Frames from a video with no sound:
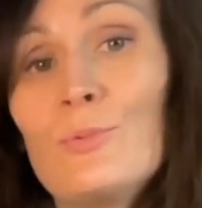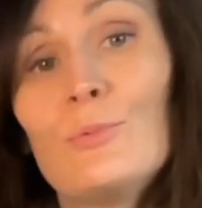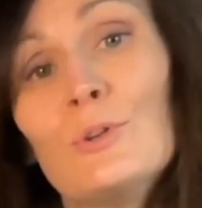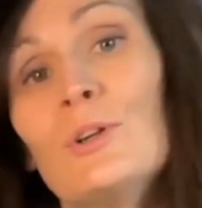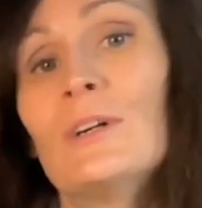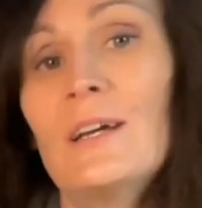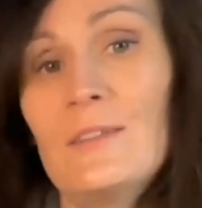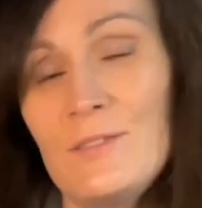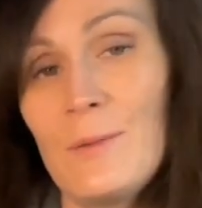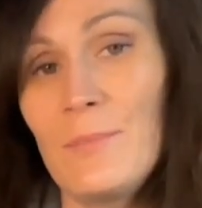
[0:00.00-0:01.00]
look at
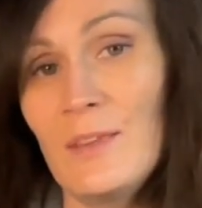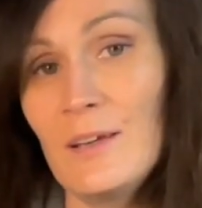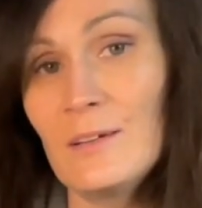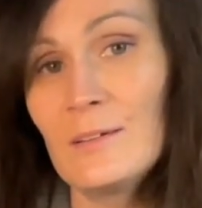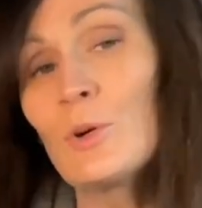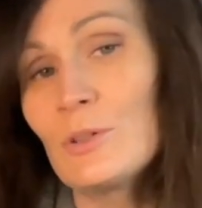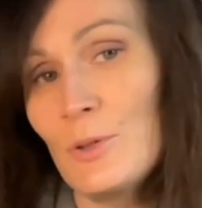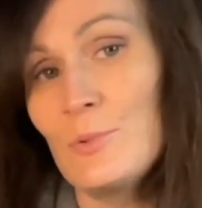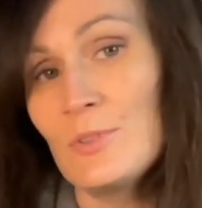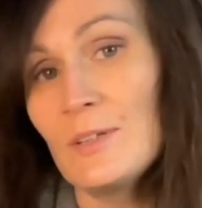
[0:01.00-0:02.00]
something more
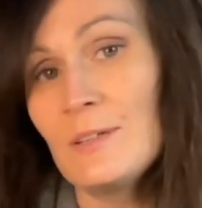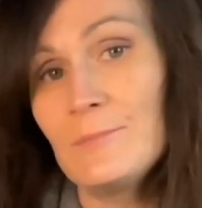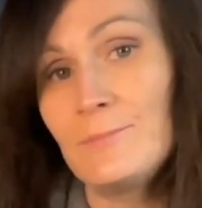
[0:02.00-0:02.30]
closely.